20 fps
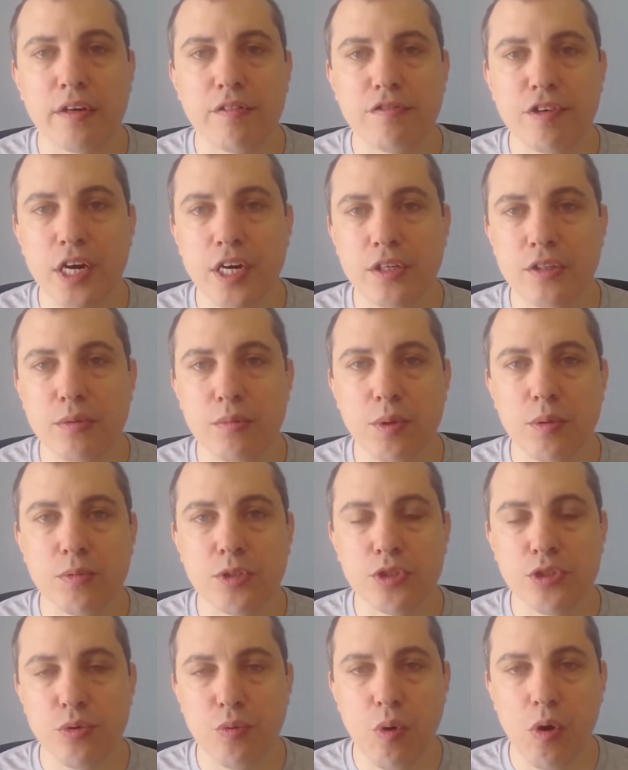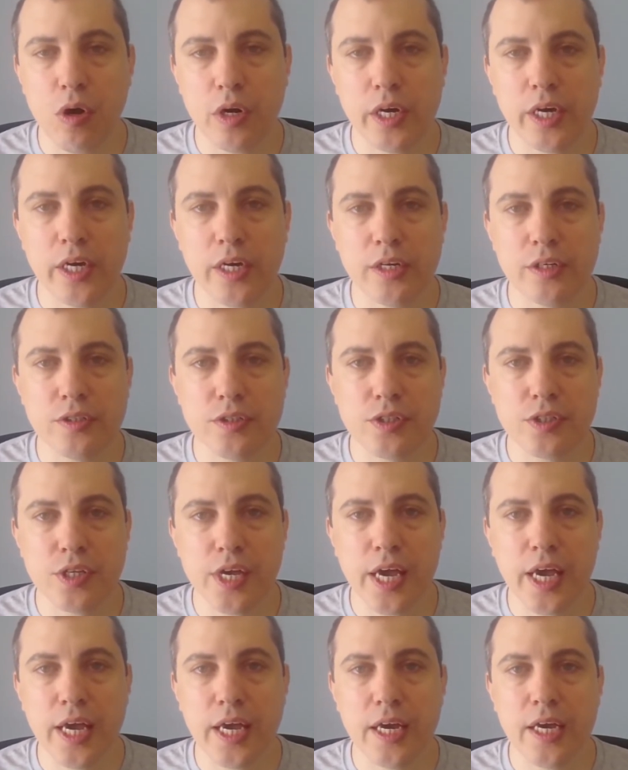In fact, the moment you walk in and
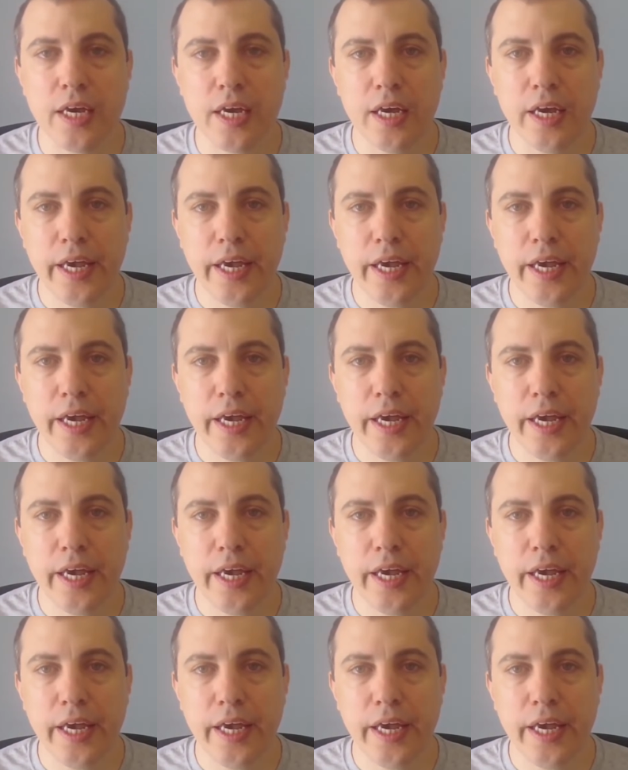say,